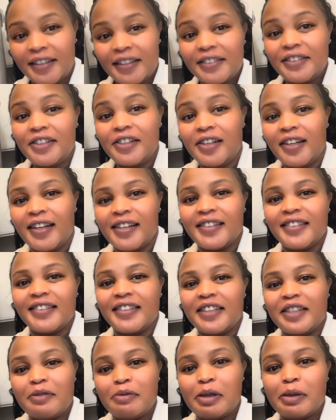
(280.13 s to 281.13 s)
you all can
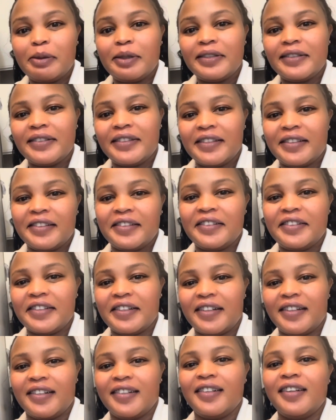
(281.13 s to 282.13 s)
see, the baby's still
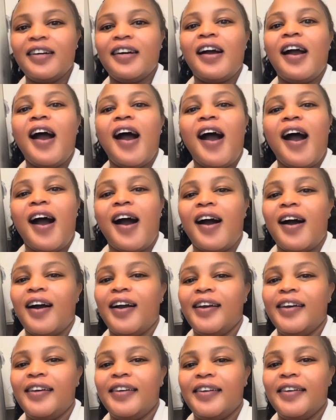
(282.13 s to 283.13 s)
young,
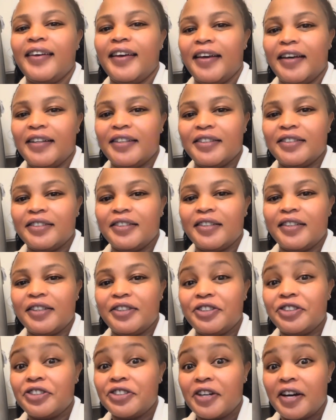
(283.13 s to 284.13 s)
I can't
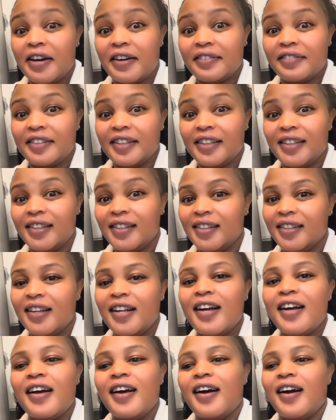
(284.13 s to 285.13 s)
travel,
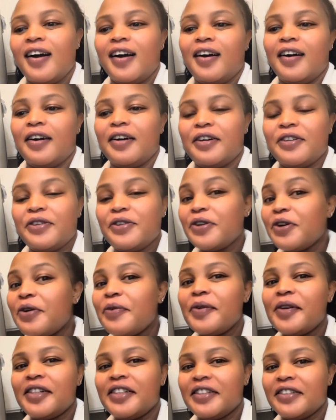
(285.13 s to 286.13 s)
so
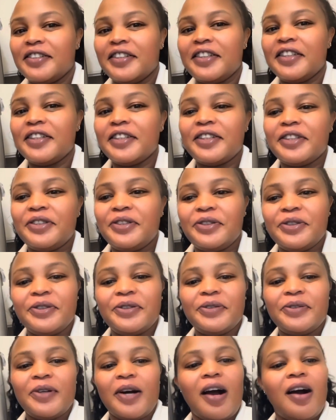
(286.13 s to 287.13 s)
we're just gonna
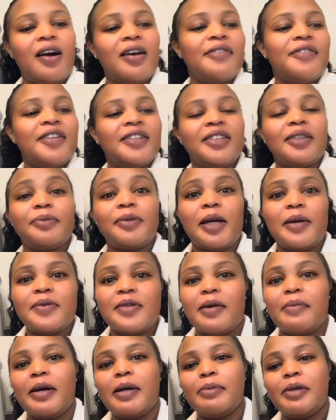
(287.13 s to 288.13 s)
do even sometimes
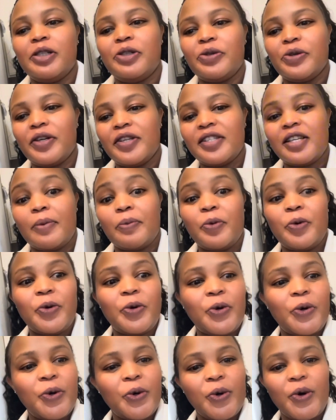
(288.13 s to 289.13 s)
I might be doing some
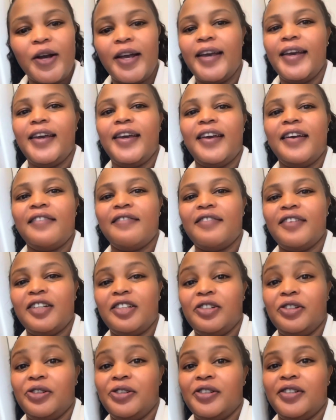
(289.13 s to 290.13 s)
cooking
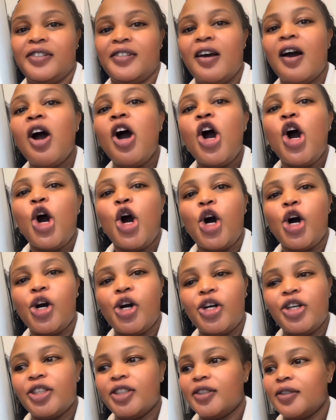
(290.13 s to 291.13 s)
videos
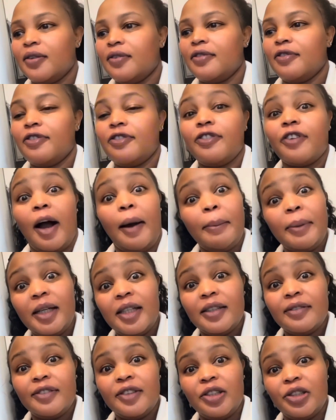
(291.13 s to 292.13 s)
or some
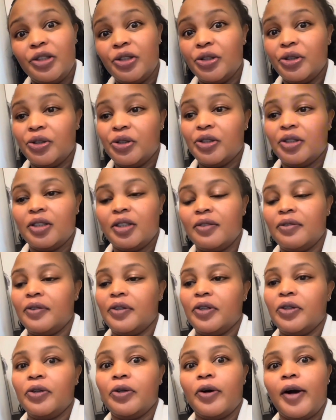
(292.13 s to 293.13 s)
family videos if we
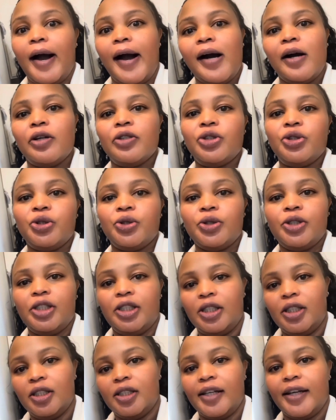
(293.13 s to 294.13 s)
go out to
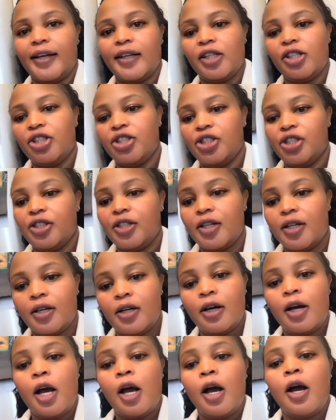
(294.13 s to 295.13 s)
eat, like
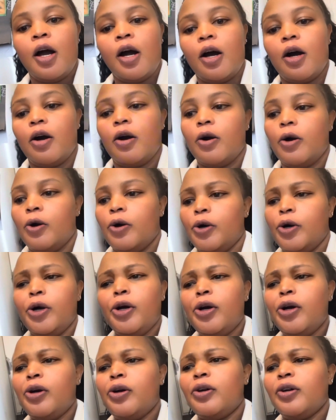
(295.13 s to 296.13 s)
dinner
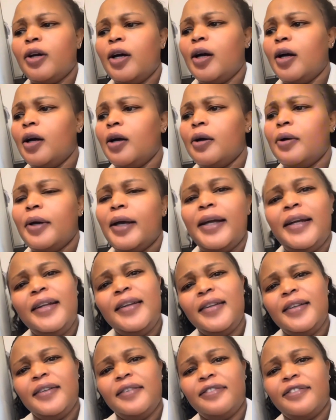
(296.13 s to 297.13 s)
or
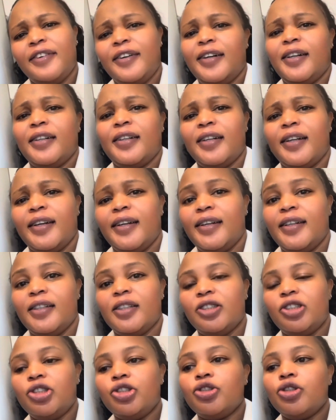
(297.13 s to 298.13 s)
anything fun. Like,
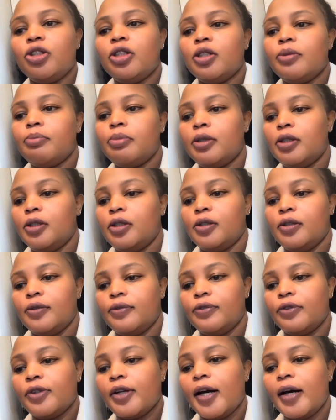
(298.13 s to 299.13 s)
it's just gonna be,
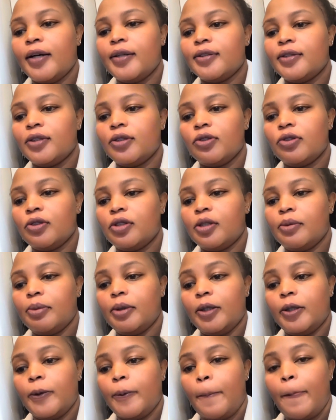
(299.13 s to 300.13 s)
for now, it's just gonna
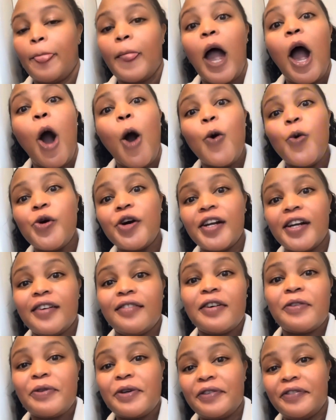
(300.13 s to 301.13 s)
be
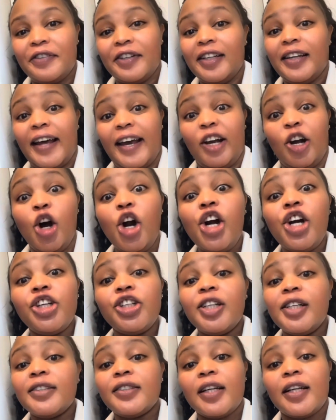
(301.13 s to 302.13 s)
whatever we feel like. Or you
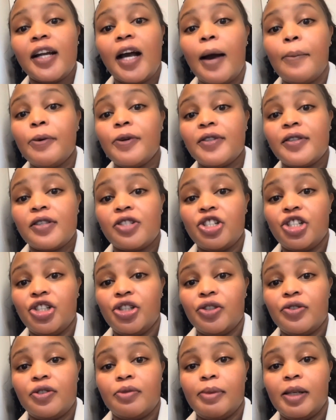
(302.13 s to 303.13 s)
guys can come with
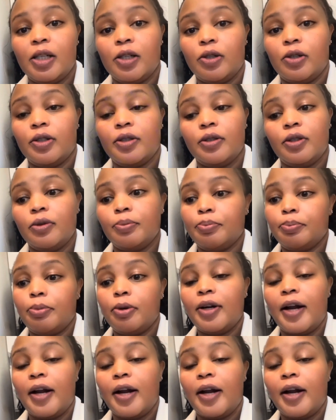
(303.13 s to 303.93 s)
suggestions below. put